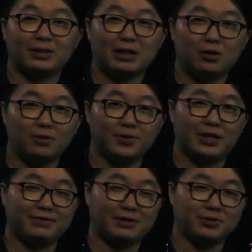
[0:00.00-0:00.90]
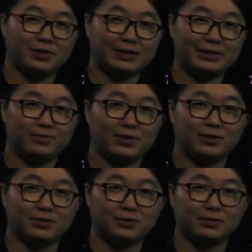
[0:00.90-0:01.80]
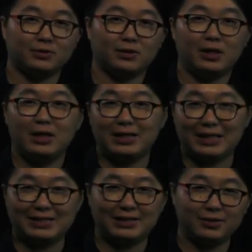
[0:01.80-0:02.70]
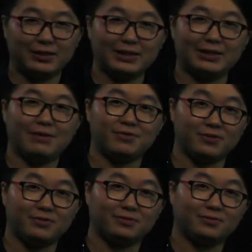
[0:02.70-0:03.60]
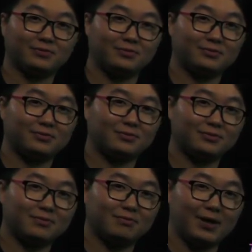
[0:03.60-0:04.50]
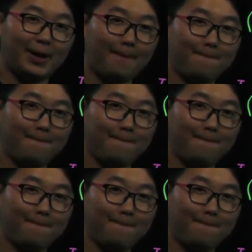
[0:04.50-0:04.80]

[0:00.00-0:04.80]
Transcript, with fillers: Hope you have enjoyed this video, and see you in the lab soon. Bye!